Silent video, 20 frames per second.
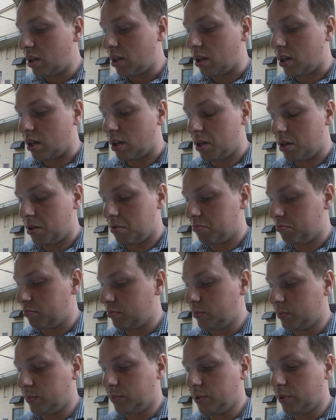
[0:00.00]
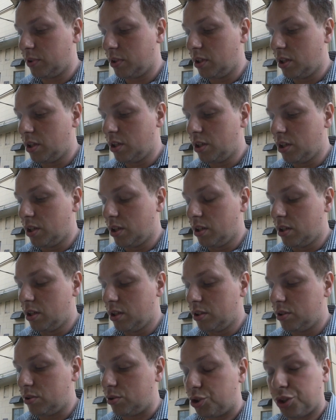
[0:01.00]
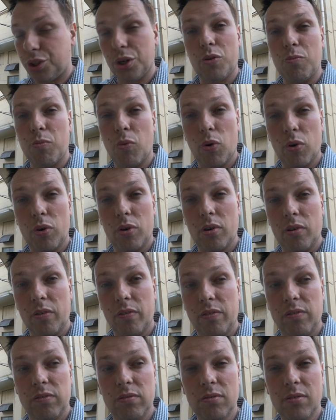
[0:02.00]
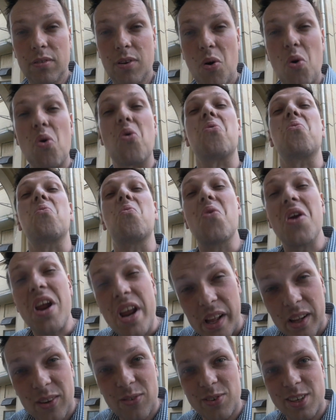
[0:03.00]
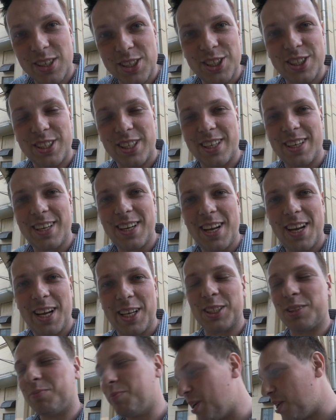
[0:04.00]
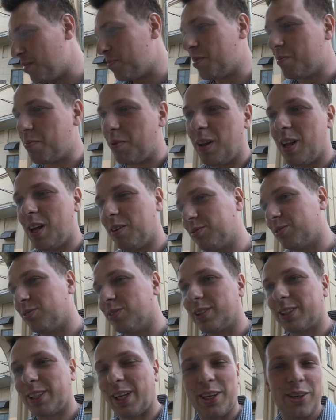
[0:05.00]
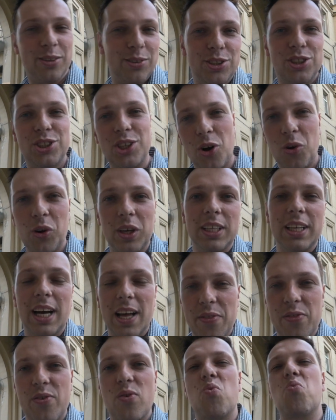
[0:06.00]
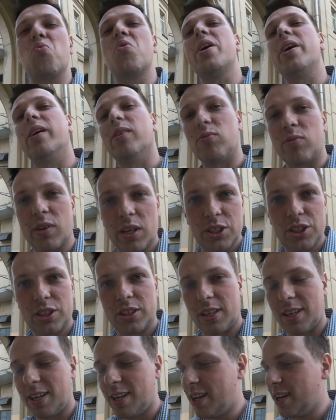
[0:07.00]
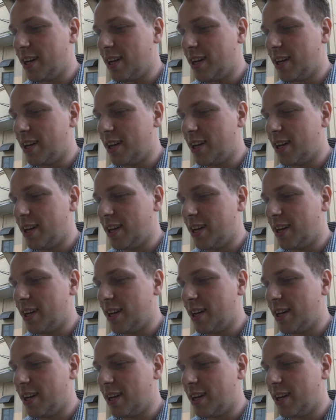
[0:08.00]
to show more of real Russia. As many people love to say, you're showing not the real Russia.